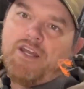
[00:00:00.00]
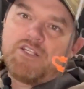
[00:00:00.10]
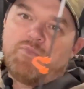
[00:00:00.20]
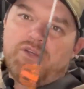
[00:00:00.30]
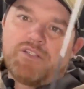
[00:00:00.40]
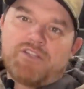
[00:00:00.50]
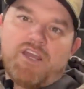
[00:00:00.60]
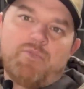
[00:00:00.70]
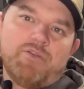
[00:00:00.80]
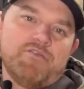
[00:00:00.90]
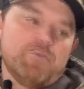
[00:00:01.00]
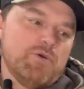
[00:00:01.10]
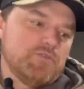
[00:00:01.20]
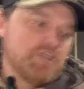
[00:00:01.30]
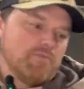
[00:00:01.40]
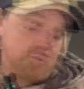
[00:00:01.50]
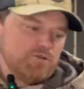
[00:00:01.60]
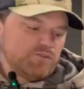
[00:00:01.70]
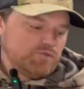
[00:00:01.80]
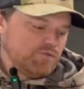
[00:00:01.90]
that's been a staple of the Bowtech
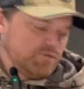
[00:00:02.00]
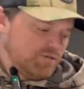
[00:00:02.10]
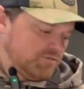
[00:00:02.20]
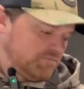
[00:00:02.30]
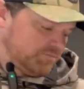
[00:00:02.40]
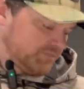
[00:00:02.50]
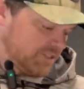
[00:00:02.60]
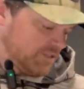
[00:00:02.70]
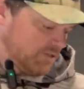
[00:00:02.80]
bows for as